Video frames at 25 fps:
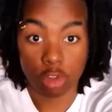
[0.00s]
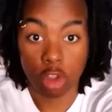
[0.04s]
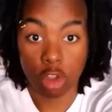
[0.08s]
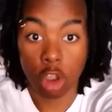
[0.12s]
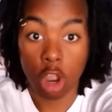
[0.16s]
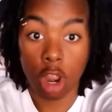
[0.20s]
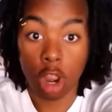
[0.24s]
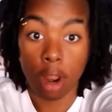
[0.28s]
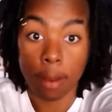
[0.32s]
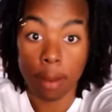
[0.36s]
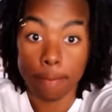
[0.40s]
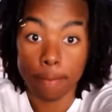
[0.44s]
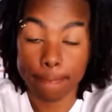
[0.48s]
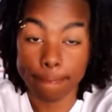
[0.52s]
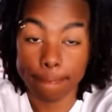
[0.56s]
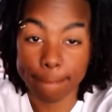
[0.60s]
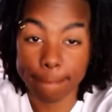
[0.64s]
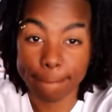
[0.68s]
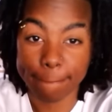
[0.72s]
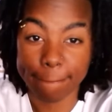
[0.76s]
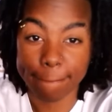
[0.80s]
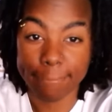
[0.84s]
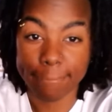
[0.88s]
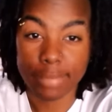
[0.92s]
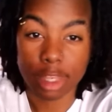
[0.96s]
All right,
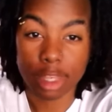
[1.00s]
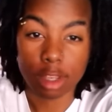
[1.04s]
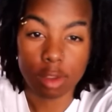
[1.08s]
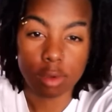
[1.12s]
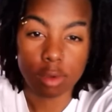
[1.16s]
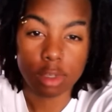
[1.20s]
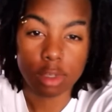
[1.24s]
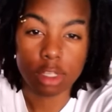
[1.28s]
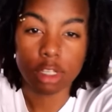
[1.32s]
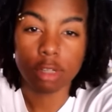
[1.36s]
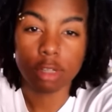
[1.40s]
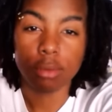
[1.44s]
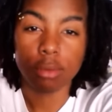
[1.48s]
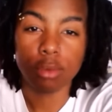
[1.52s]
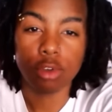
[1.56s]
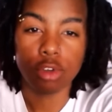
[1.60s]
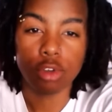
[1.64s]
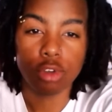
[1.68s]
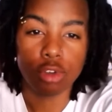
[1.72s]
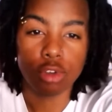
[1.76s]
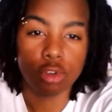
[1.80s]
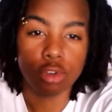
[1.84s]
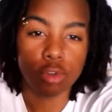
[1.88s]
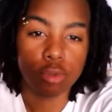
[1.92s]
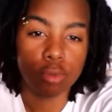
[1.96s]
what's up,
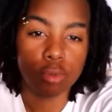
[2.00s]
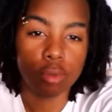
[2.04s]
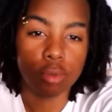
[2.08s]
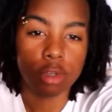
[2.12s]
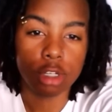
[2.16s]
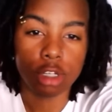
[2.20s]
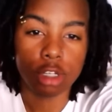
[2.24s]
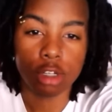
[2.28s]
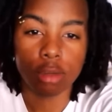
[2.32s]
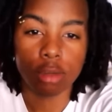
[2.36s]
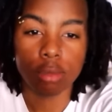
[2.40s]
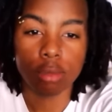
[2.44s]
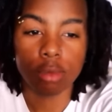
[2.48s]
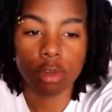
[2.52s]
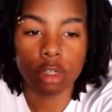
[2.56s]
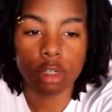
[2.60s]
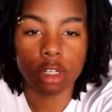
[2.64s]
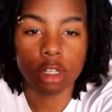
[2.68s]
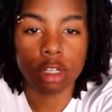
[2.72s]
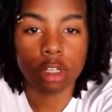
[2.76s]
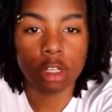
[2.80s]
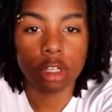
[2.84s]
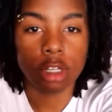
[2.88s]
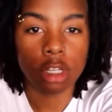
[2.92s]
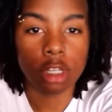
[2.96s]
YouTube? This your
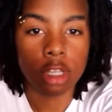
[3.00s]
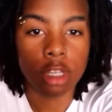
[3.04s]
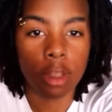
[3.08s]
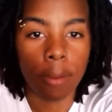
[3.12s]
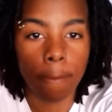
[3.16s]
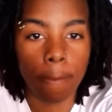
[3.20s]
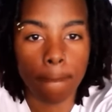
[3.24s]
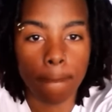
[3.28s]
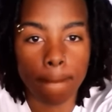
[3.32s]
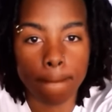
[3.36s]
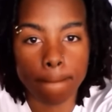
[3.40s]
boy Coley.